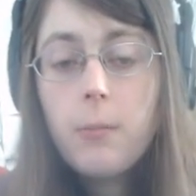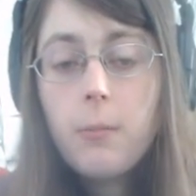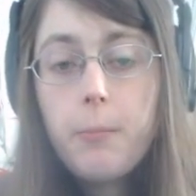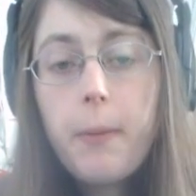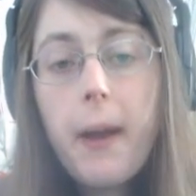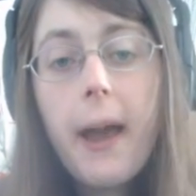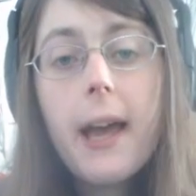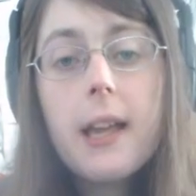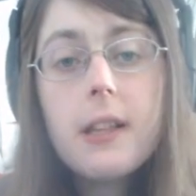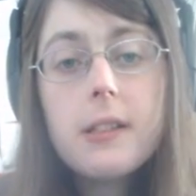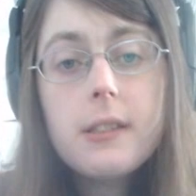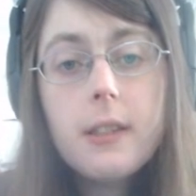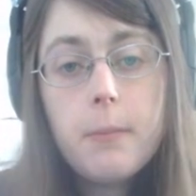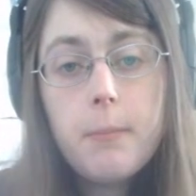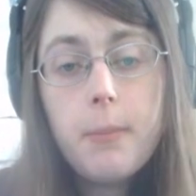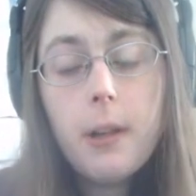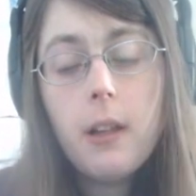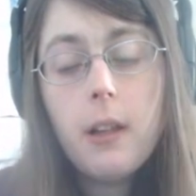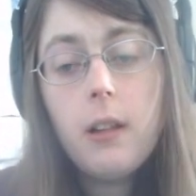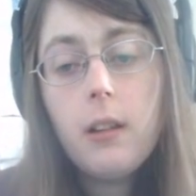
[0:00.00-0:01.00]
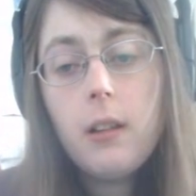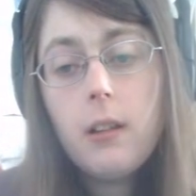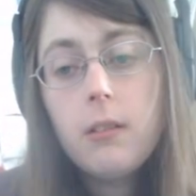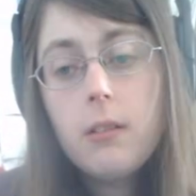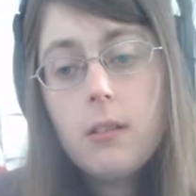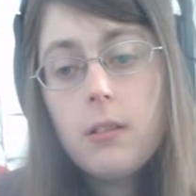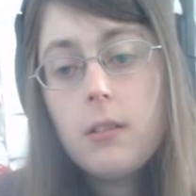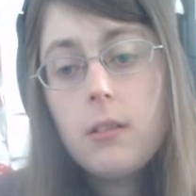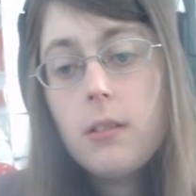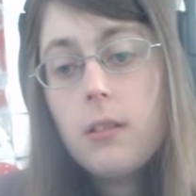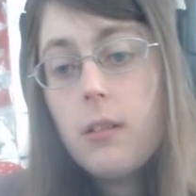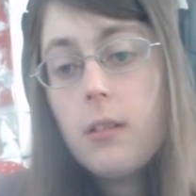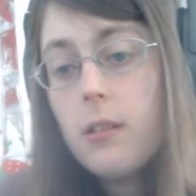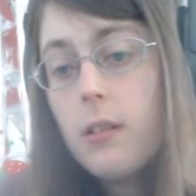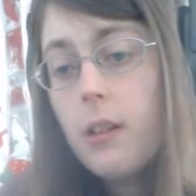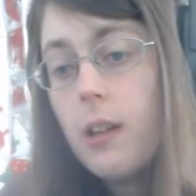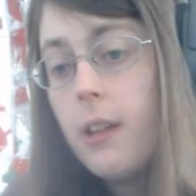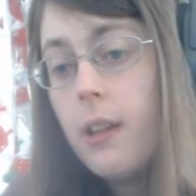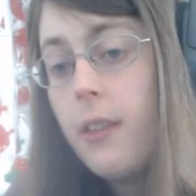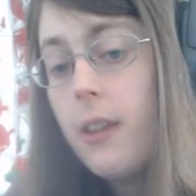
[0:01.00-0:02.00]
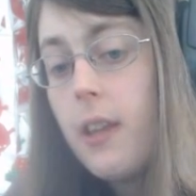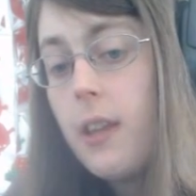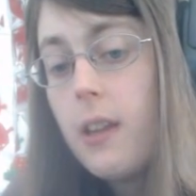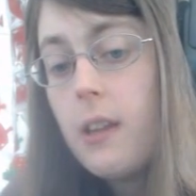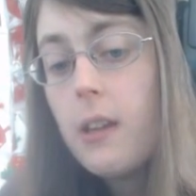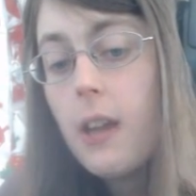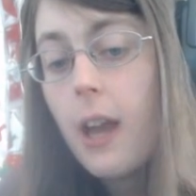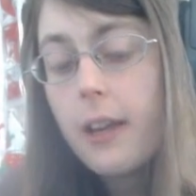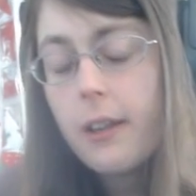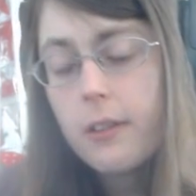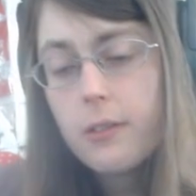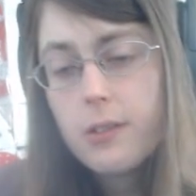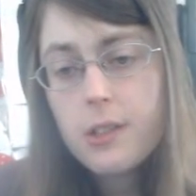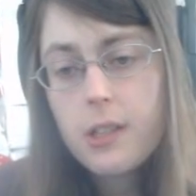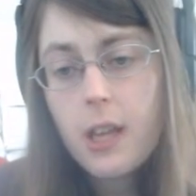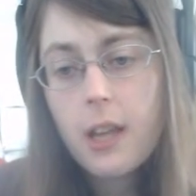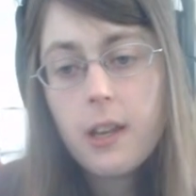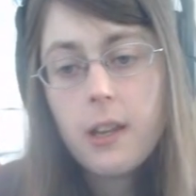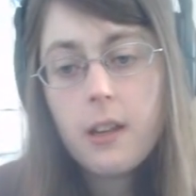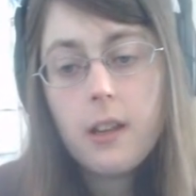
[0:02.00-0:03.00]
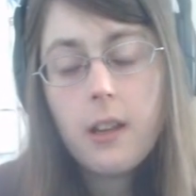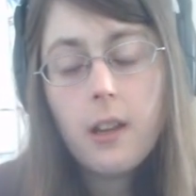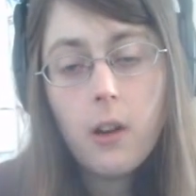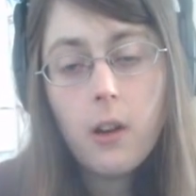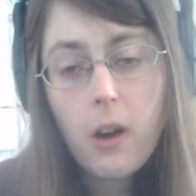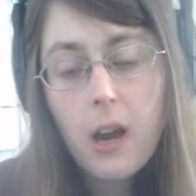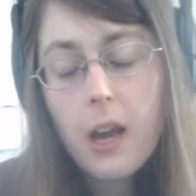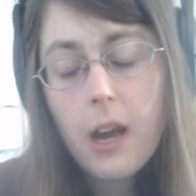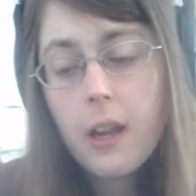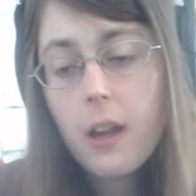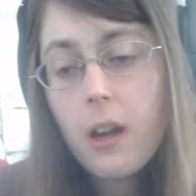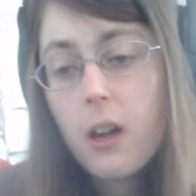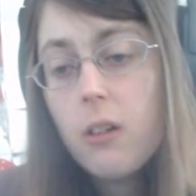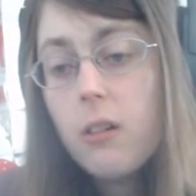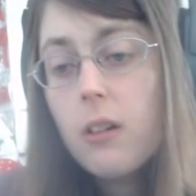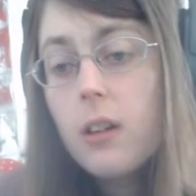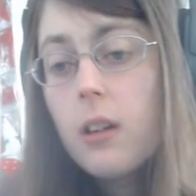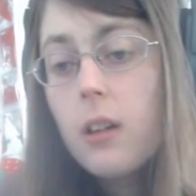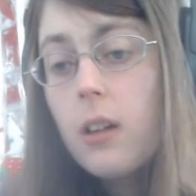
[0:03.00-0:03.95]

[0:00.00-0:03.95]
passed a bill in the House Senate in Ohio